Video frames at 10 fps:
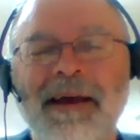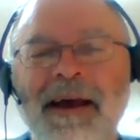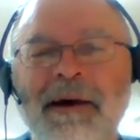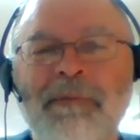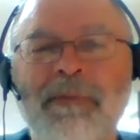
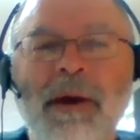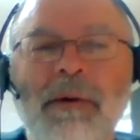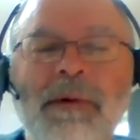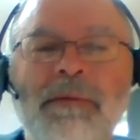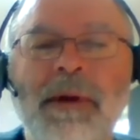
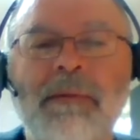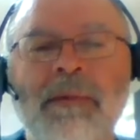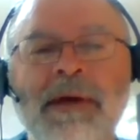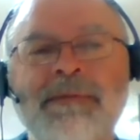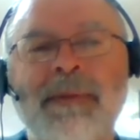Well,
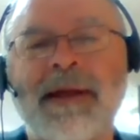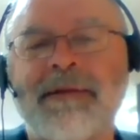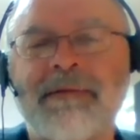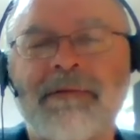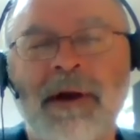we spent
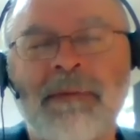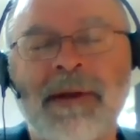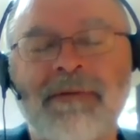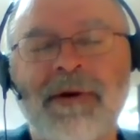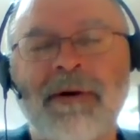quite a bit
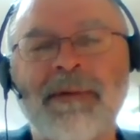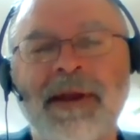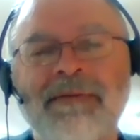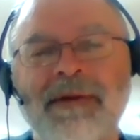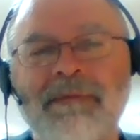of time and
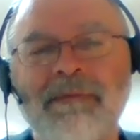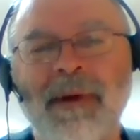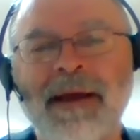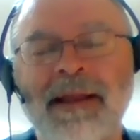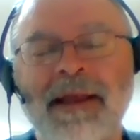effort
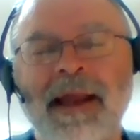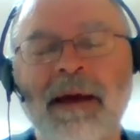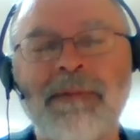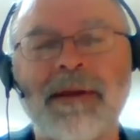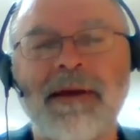making that
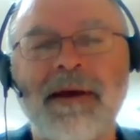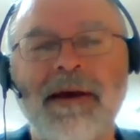happen,